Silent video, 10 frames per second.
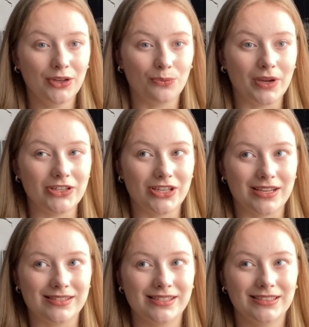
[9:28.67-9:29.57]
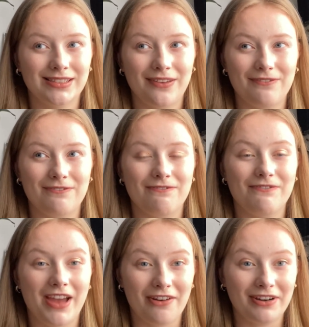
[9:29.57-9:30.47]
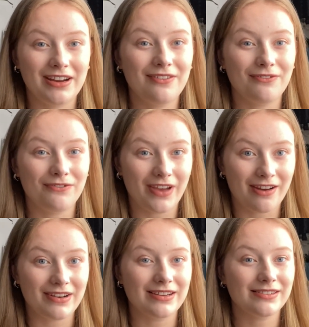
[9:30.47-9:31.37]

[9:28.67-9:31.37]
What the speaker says: which is very